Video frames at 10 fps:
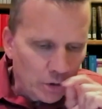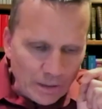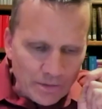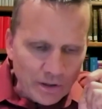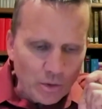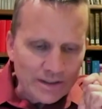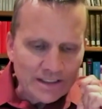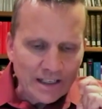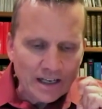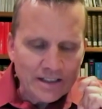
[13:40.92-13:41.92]
Second Timothy
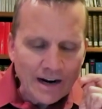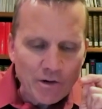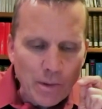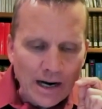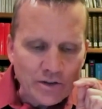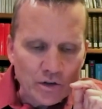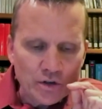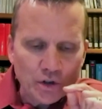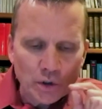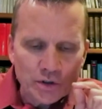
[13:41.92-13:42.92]
one six, I remind you
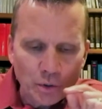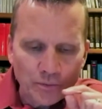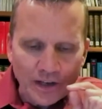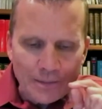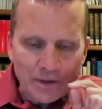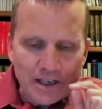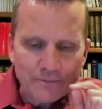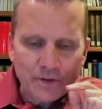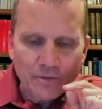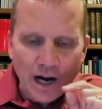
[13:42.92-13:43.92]
to stir into a flame the
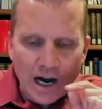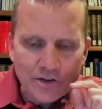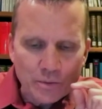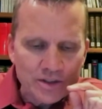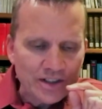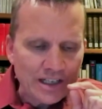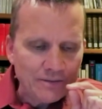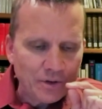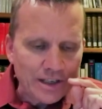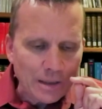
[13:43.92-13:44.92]
gift of God you
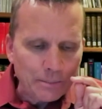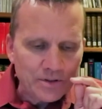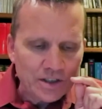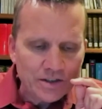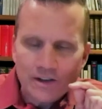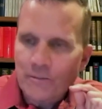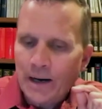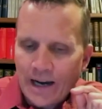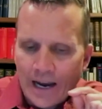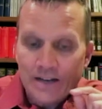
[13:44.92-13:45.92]
received through the imposition of
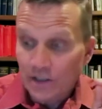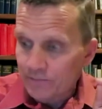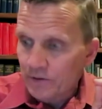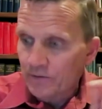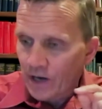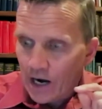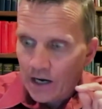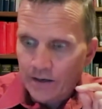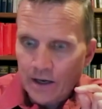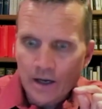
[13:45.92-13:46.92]
my hands, gift of
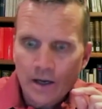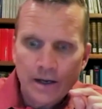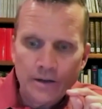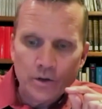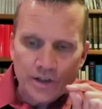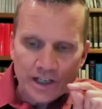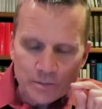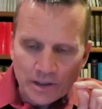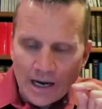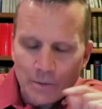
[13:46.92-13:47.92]
God. In New
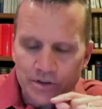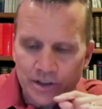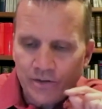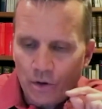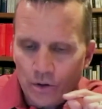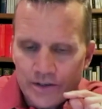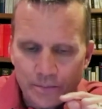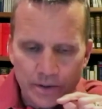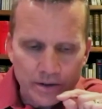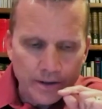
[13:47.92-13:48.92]
Testament language is the Holy
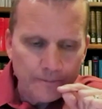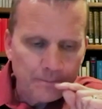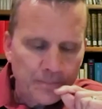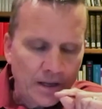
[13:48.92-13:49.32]
Spirit.